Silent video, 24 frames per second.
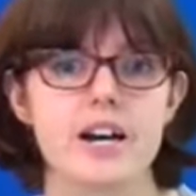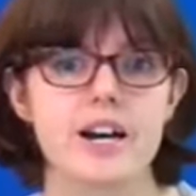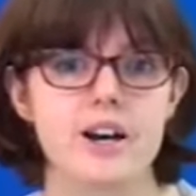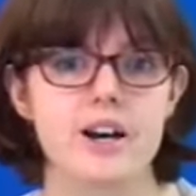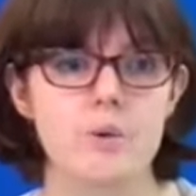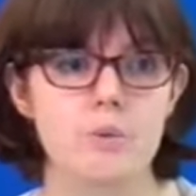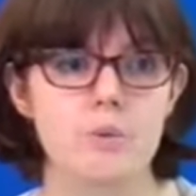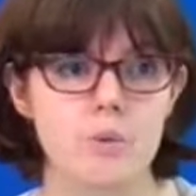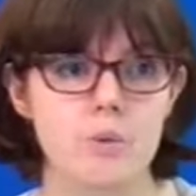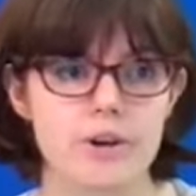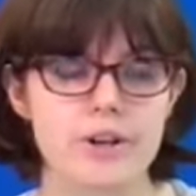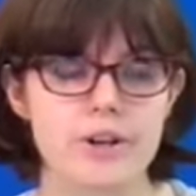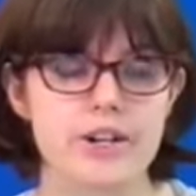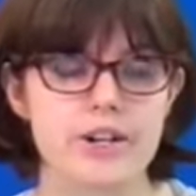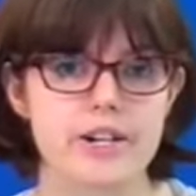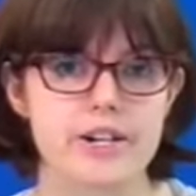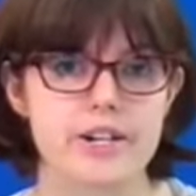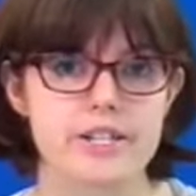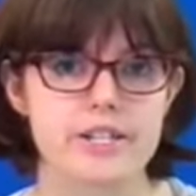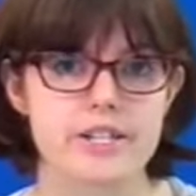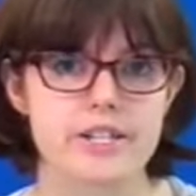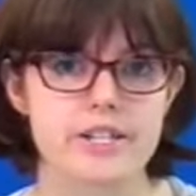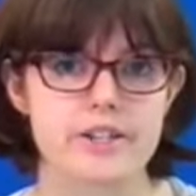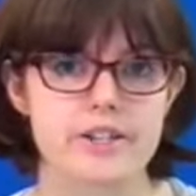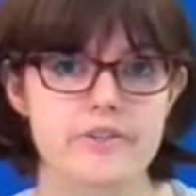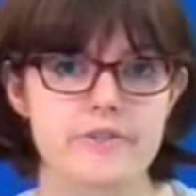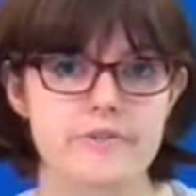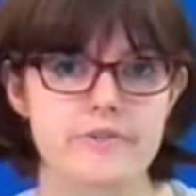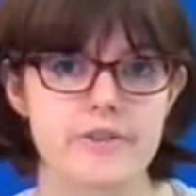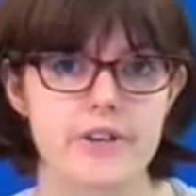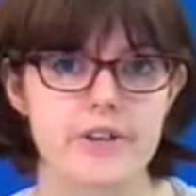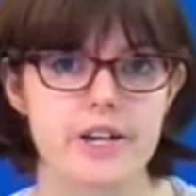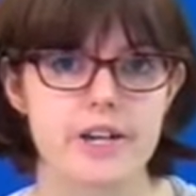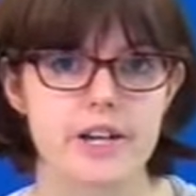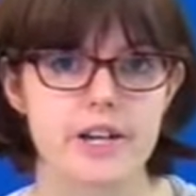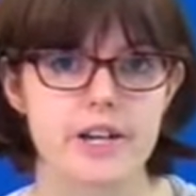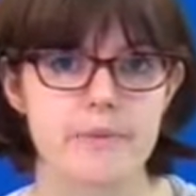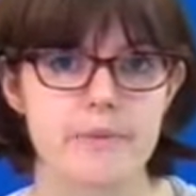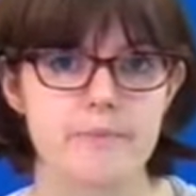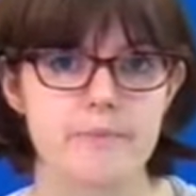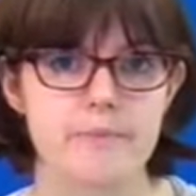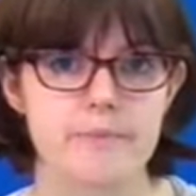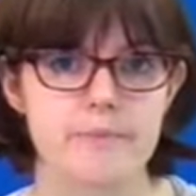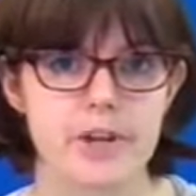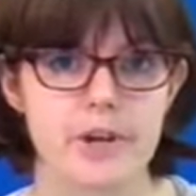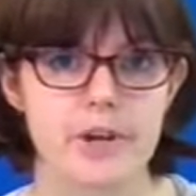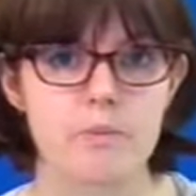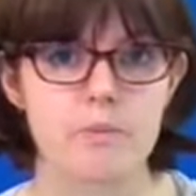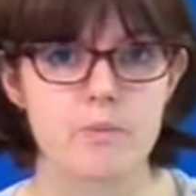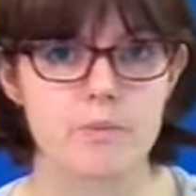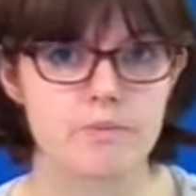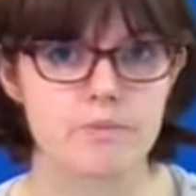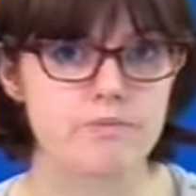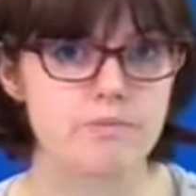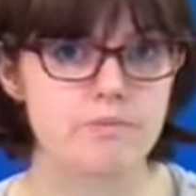what kind of and